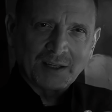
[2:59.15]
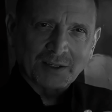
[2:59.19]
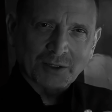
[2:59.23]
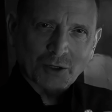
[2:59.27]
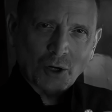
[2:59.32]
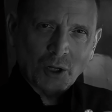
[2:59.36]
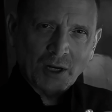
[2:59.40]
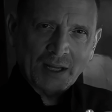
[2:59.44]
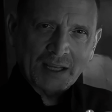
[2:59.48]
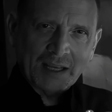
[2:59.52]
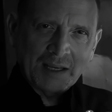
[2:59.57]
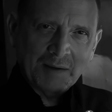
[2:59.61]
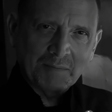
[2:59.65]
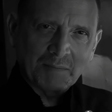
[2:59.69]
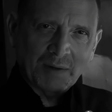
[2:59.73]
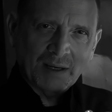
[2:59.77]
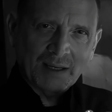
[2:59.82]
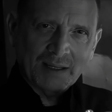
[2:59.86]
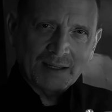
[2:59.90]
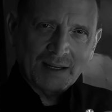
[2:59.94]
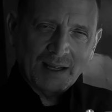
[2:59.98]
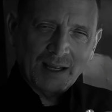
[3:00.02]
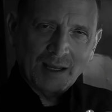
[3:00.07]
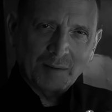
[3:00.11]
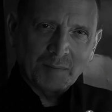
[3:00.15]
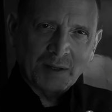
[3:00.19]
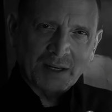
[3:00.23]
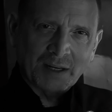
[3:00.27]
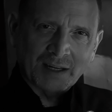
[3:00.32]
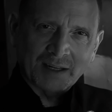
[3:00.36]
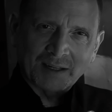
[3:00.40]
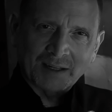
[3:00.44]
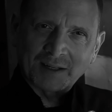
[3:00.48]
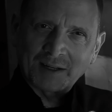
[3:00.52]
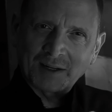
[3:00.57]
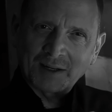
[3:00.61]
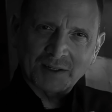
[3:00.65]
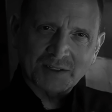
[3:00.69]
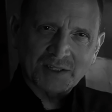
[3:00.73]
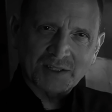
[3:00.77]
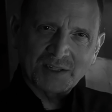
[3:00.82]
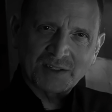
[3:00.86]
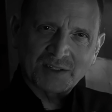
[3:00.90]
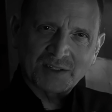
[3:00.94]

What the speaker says: calling him by name in a hearty